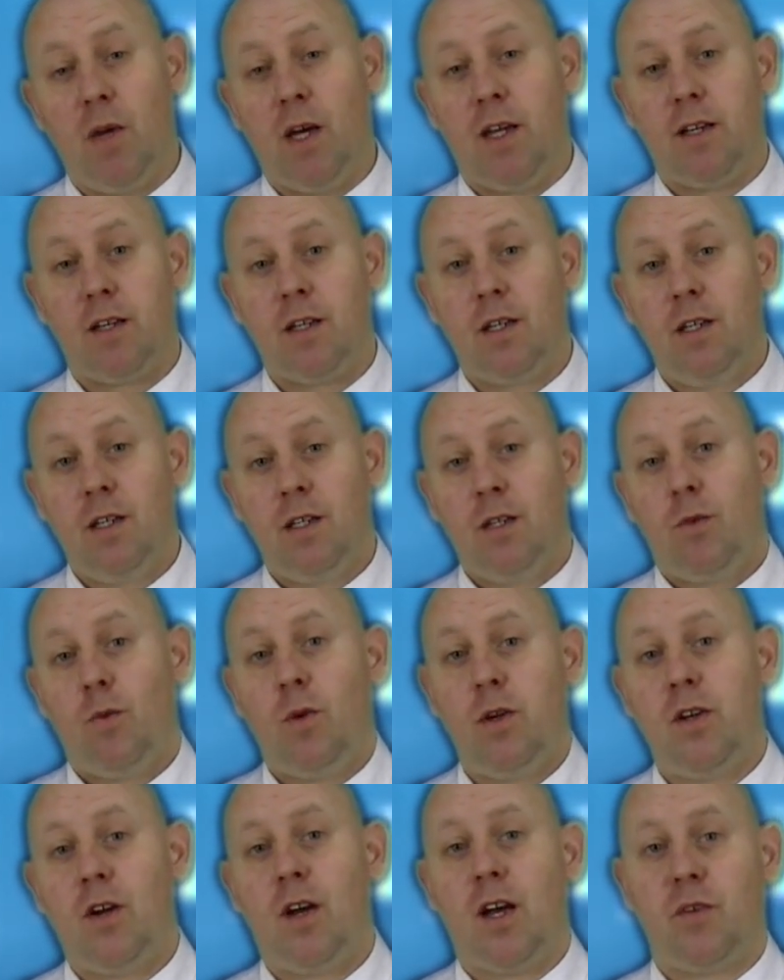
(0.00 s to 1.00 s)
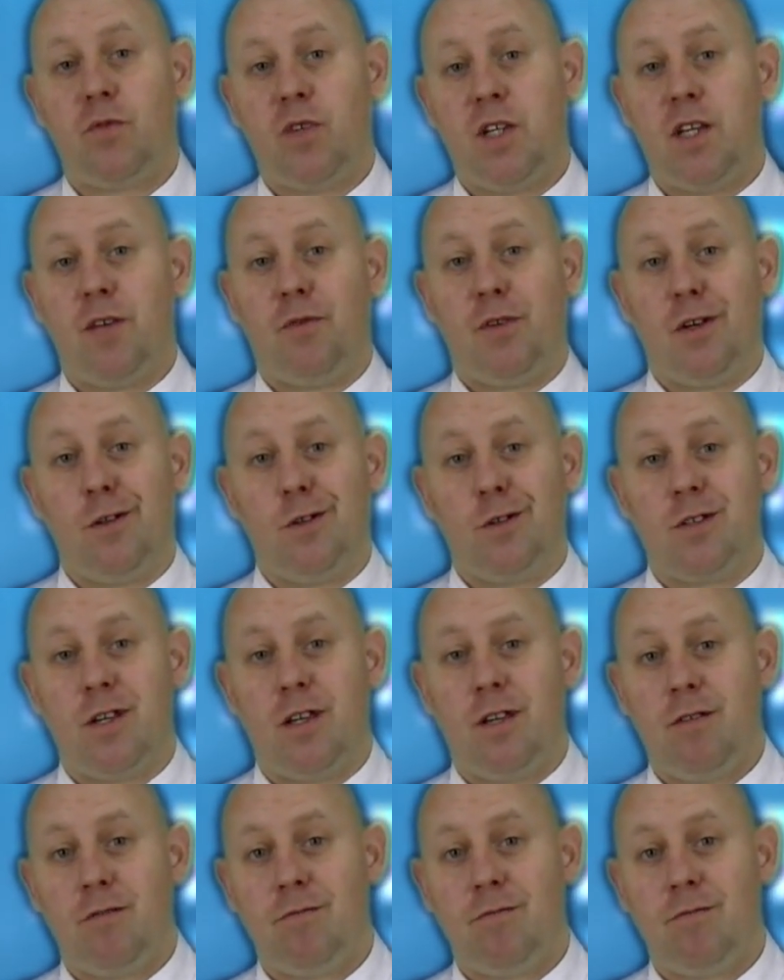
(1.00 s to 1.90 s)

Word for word: make when you're having difficulty.